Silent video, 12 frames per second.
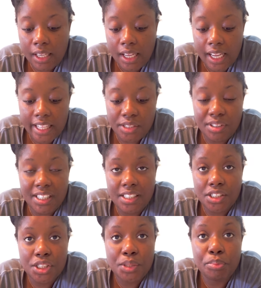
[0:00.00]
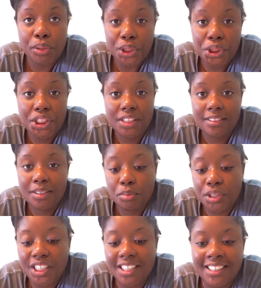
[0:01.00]
It's really just bush, to
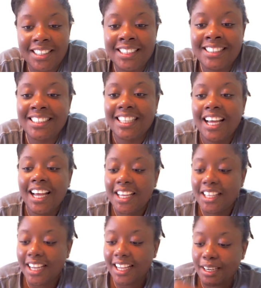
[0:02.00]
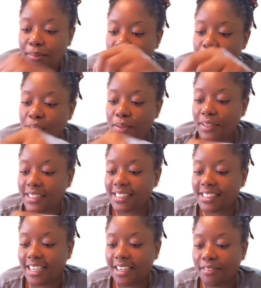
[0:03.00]
be honest. Let me show you what
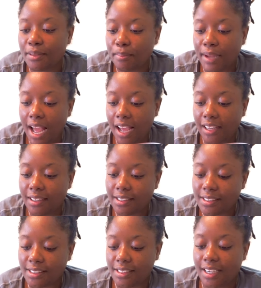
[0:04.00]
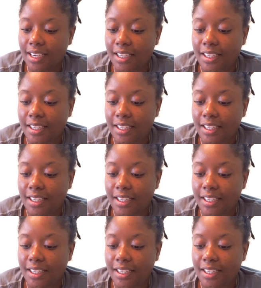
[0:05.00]
inside of the pack looks like.